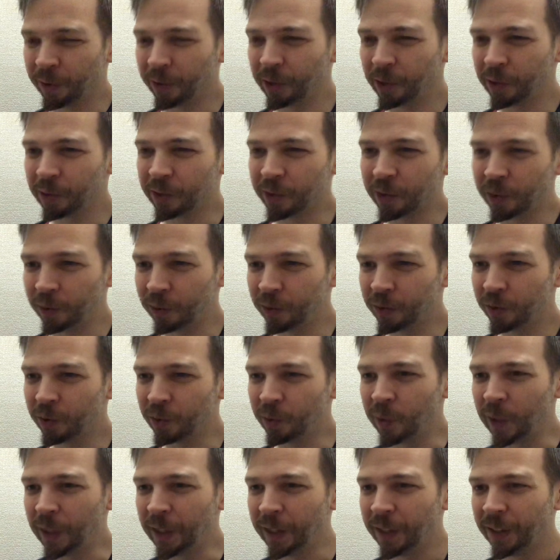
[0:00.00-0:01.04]
can go
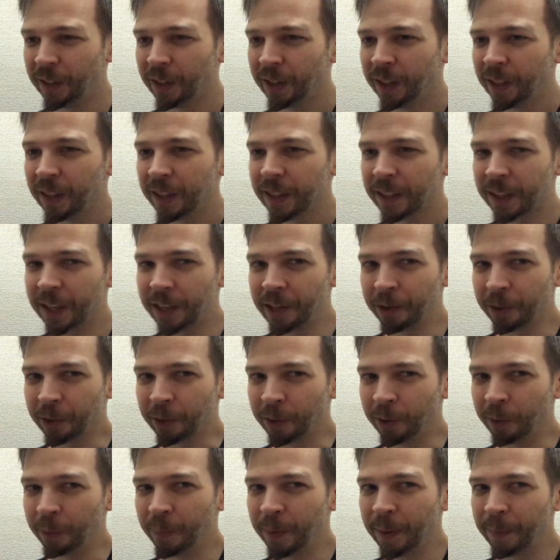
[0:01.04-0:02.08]
to send your
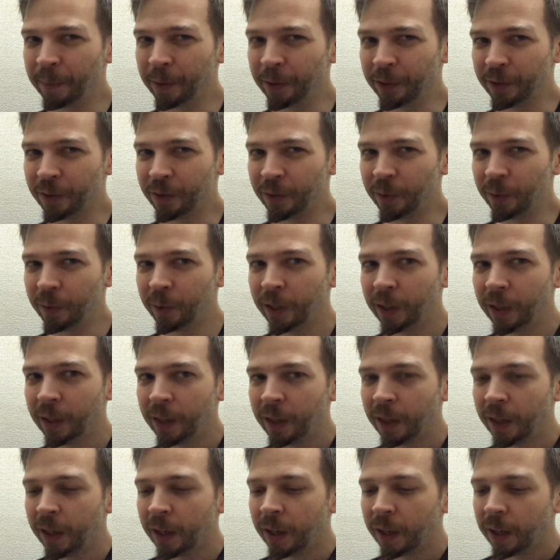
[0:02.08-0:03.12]
cult members to.
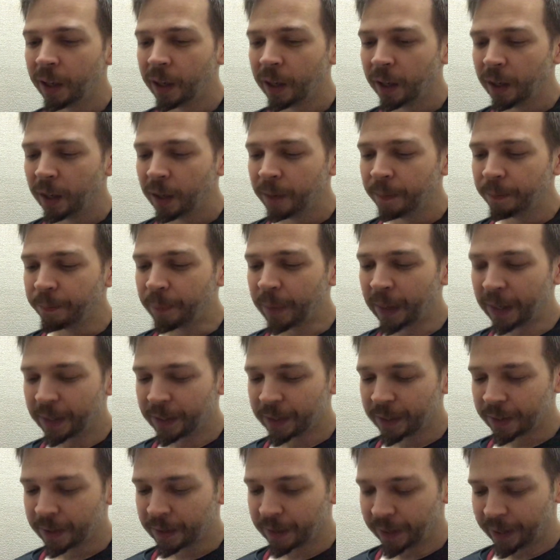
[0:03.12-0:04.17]

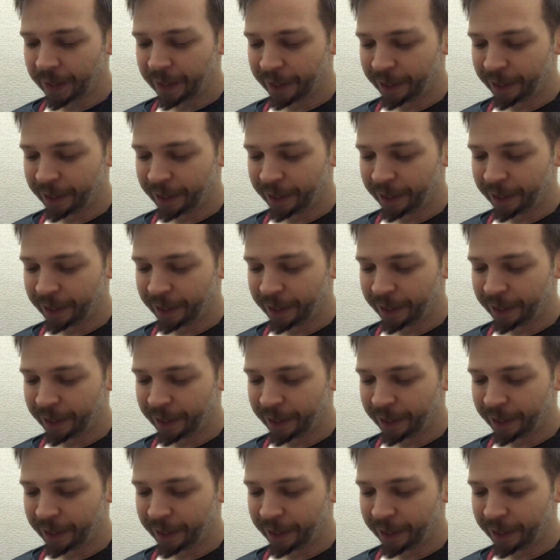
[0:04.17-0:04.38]
But